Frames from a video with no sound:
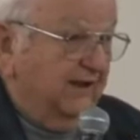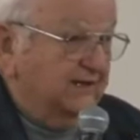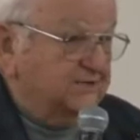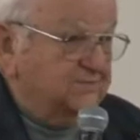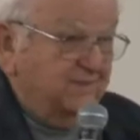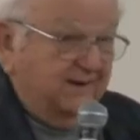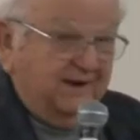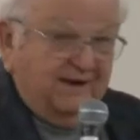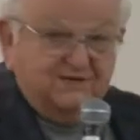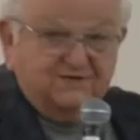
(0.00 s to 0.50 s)

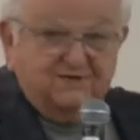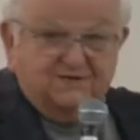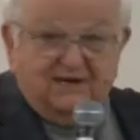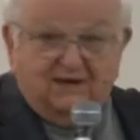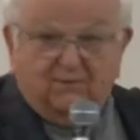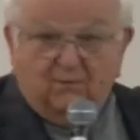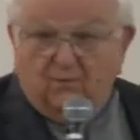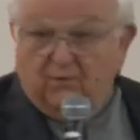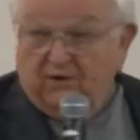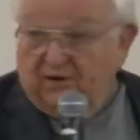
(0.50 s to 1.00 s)
explanation
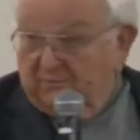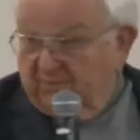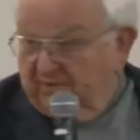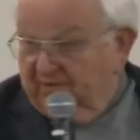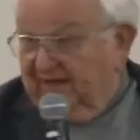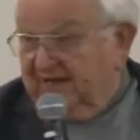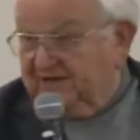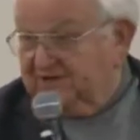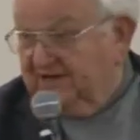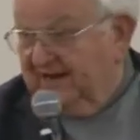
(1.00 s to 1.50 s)
I wanted, but
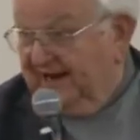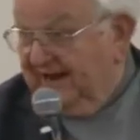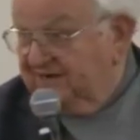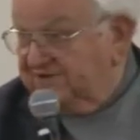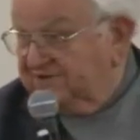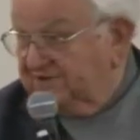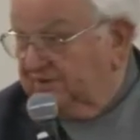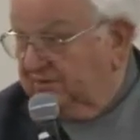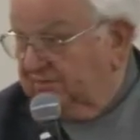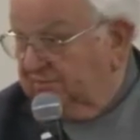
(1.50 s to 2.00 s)
that's an
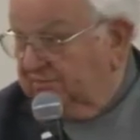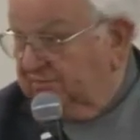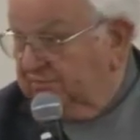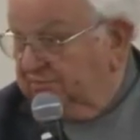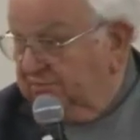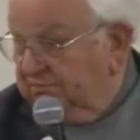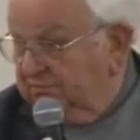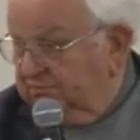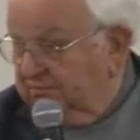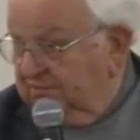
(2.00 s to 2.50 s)
answer.
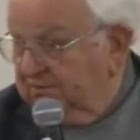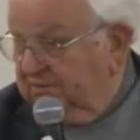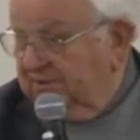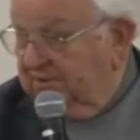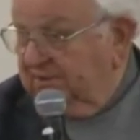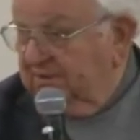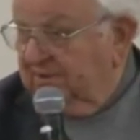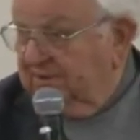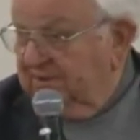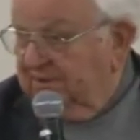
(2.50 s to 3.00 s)

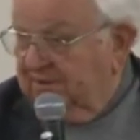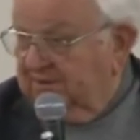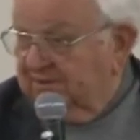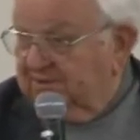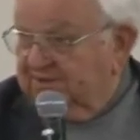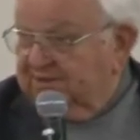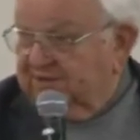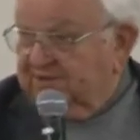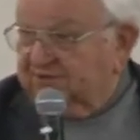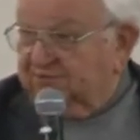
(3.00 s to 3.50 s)

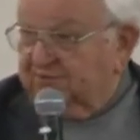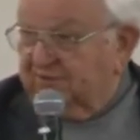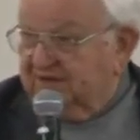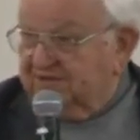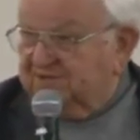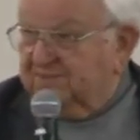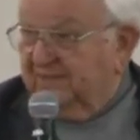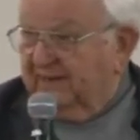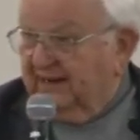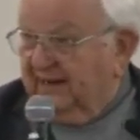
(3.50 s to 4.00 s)
Just
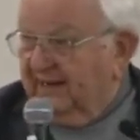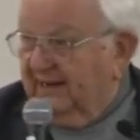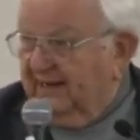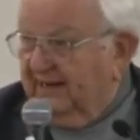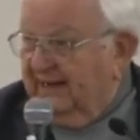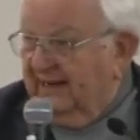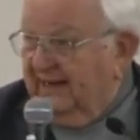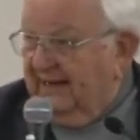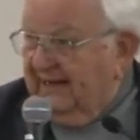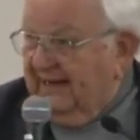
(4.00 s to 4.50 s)
trust
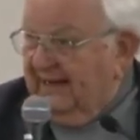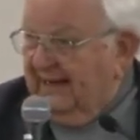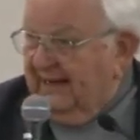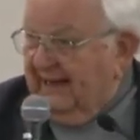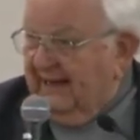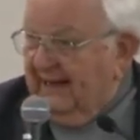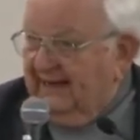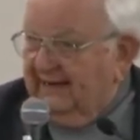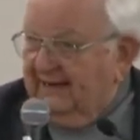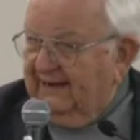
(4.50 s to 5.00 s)

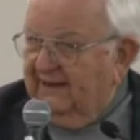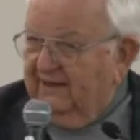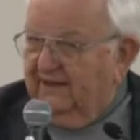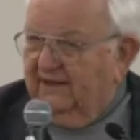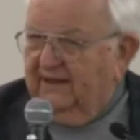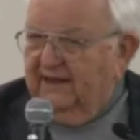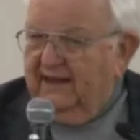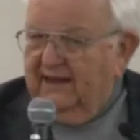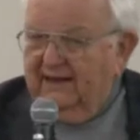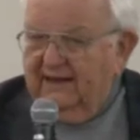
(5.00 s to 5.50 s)
me.
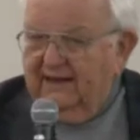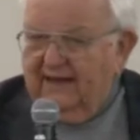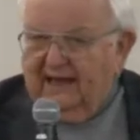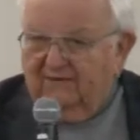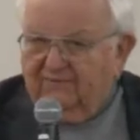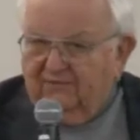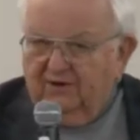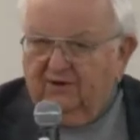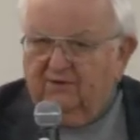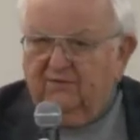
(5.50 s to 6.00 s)
And
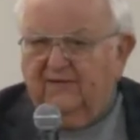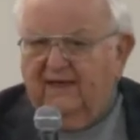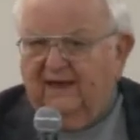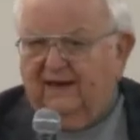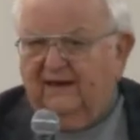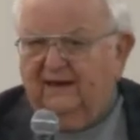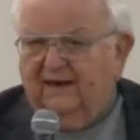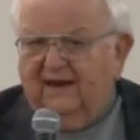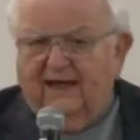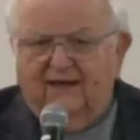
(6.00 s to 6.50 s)
I've learned
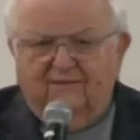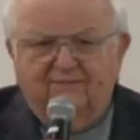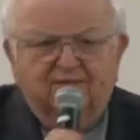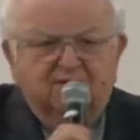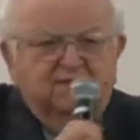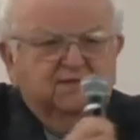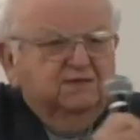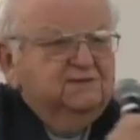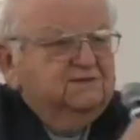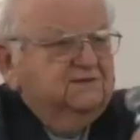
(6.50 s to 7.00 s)
that in life.
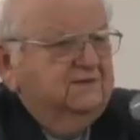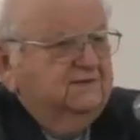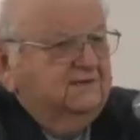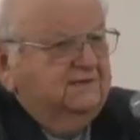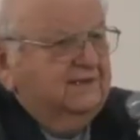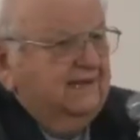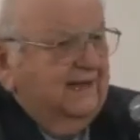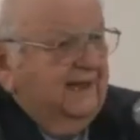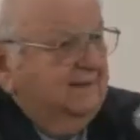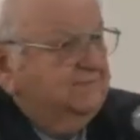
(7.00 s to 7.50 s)
But there's
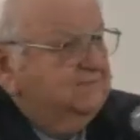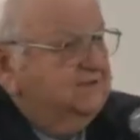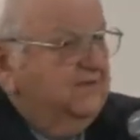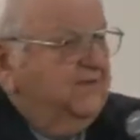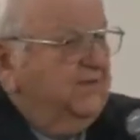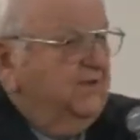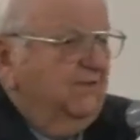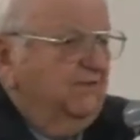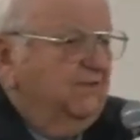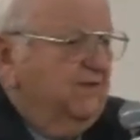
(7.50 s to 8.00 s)
times that
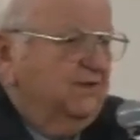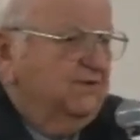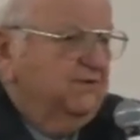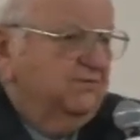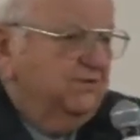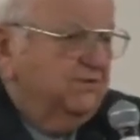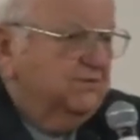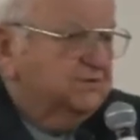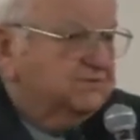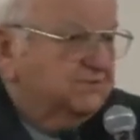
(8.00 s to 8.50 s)
the only thing
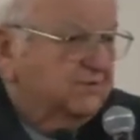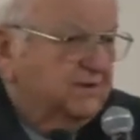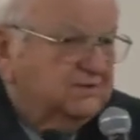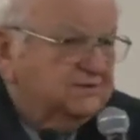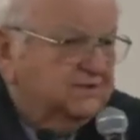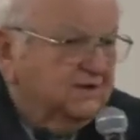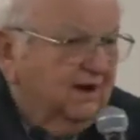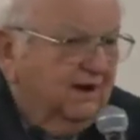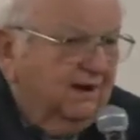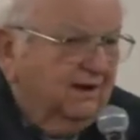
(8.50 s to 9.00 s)
you do is
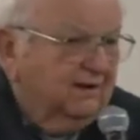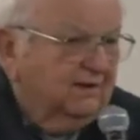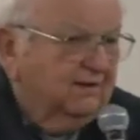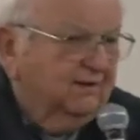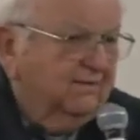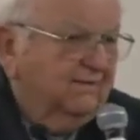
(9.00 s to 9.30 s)
trust God.